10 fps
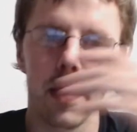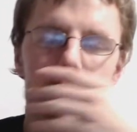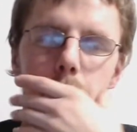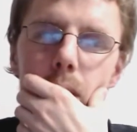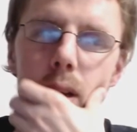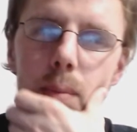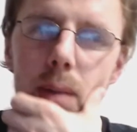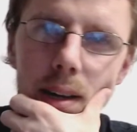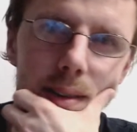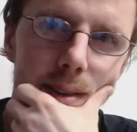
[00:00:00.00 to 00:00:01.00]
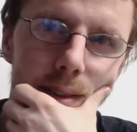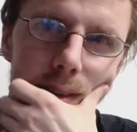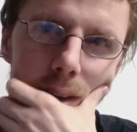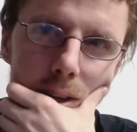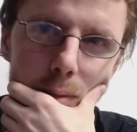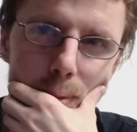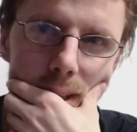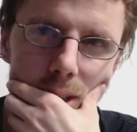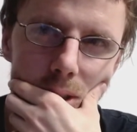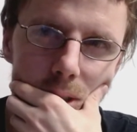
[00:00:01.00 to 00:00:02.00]
But I'm not
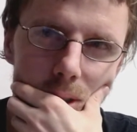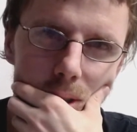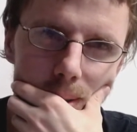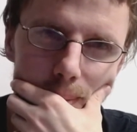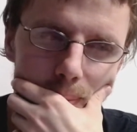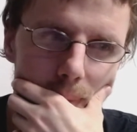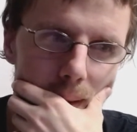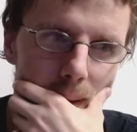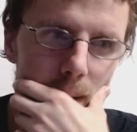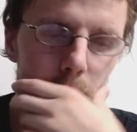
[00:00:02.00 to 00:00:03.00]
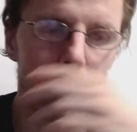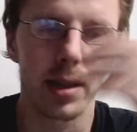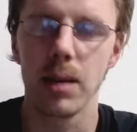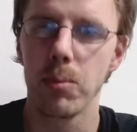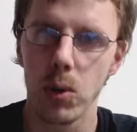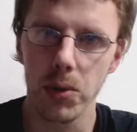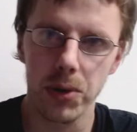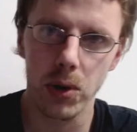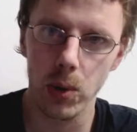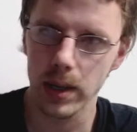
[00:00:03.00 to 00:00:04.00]
100% sure. But they both
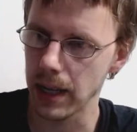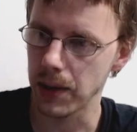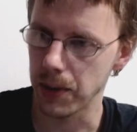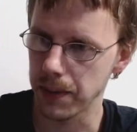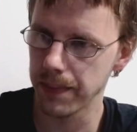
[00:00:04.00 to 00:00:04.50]
go together.